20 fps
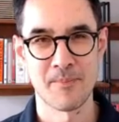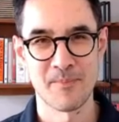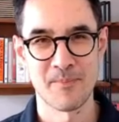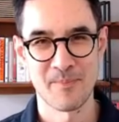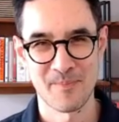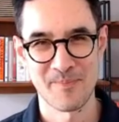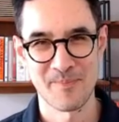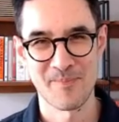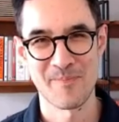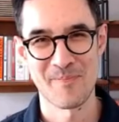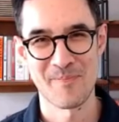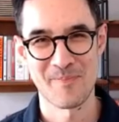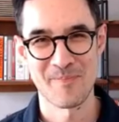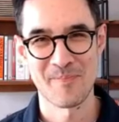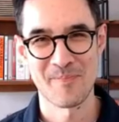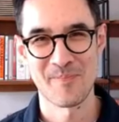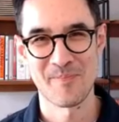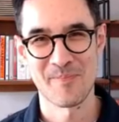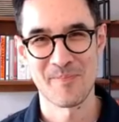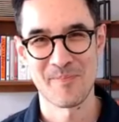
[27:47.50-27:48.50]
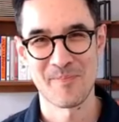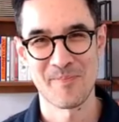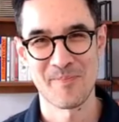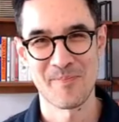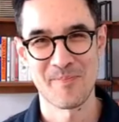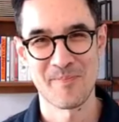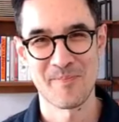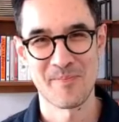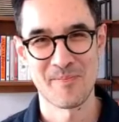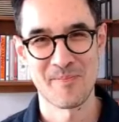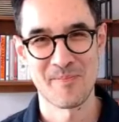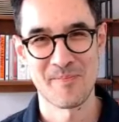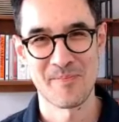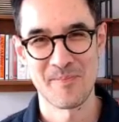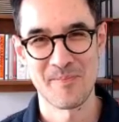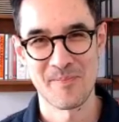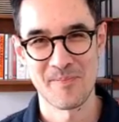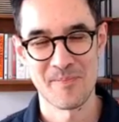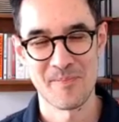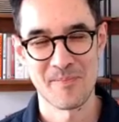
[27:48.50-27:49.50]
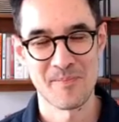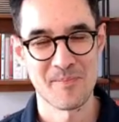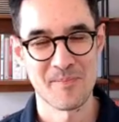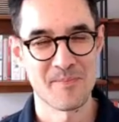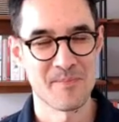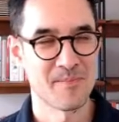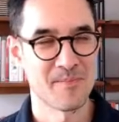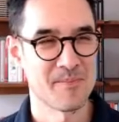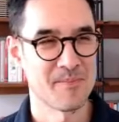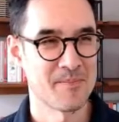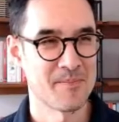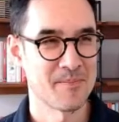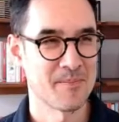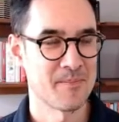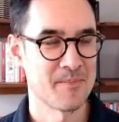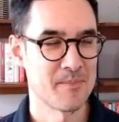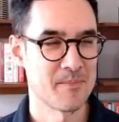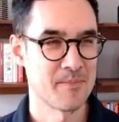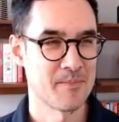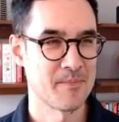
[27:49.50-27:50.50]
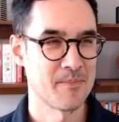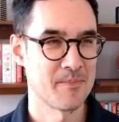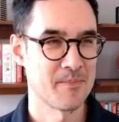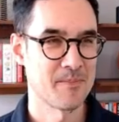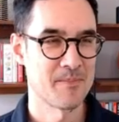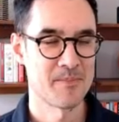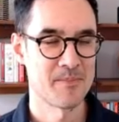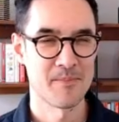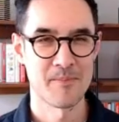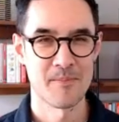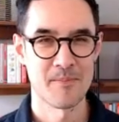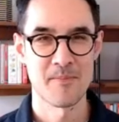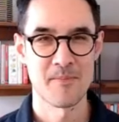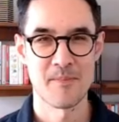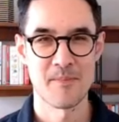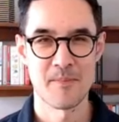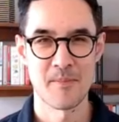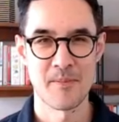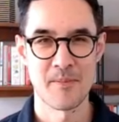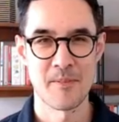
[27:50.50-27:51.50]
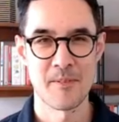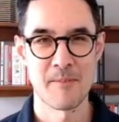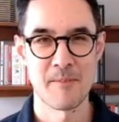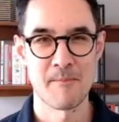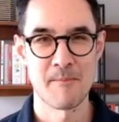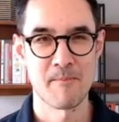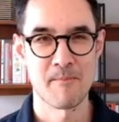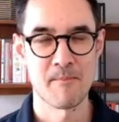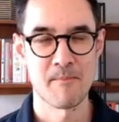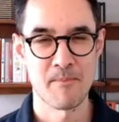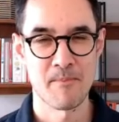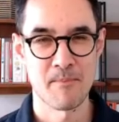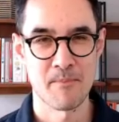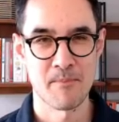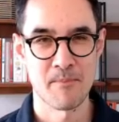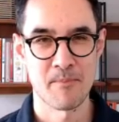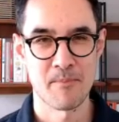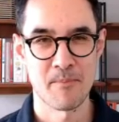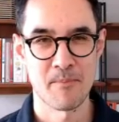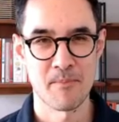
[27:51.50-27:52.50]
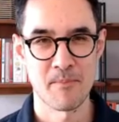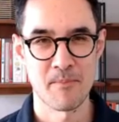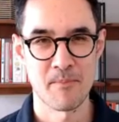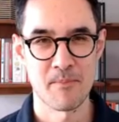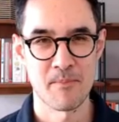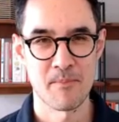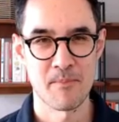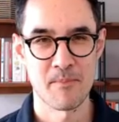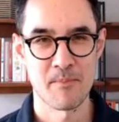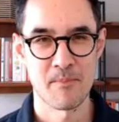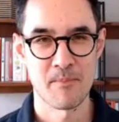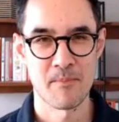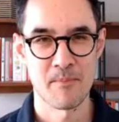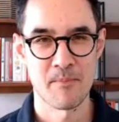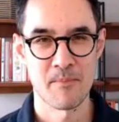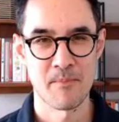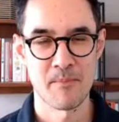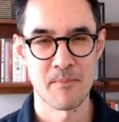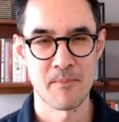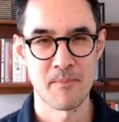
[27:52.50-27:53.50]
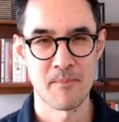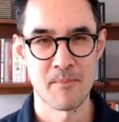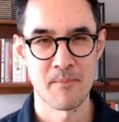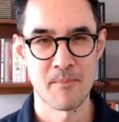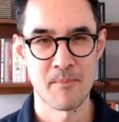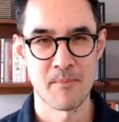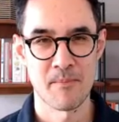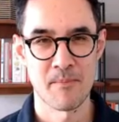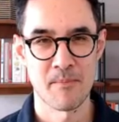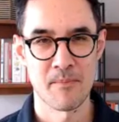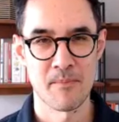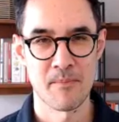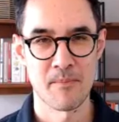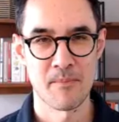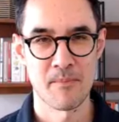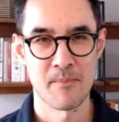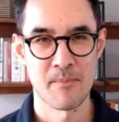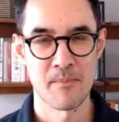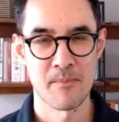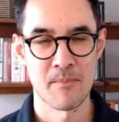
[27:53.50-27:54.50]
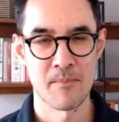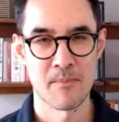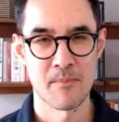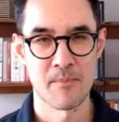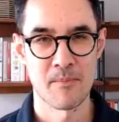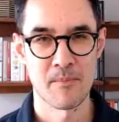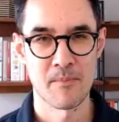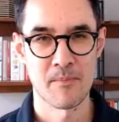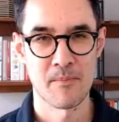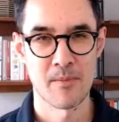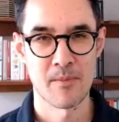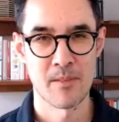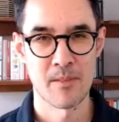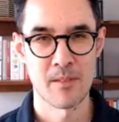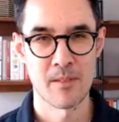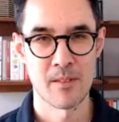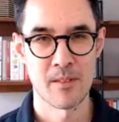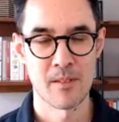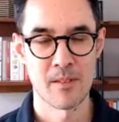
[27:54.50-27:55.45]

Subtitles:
This person isn't speaking.